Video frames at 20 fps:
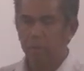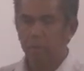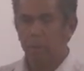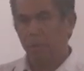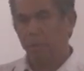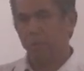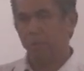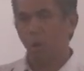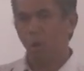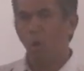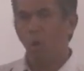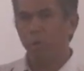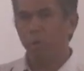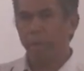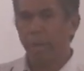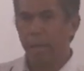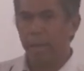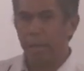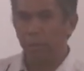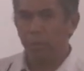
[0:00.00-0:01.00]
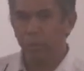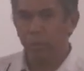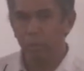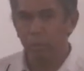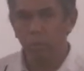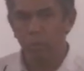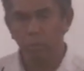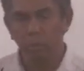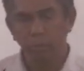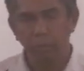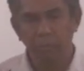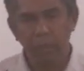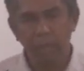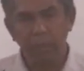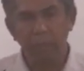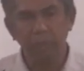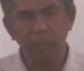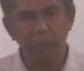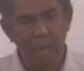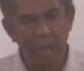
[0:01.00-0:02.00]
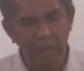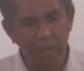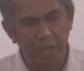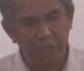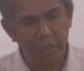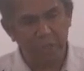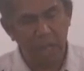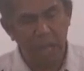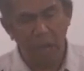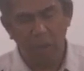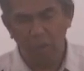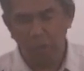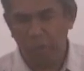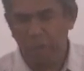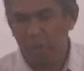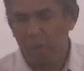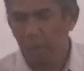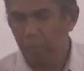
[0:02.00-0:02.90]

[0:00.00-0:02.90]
it's okay to have sex outside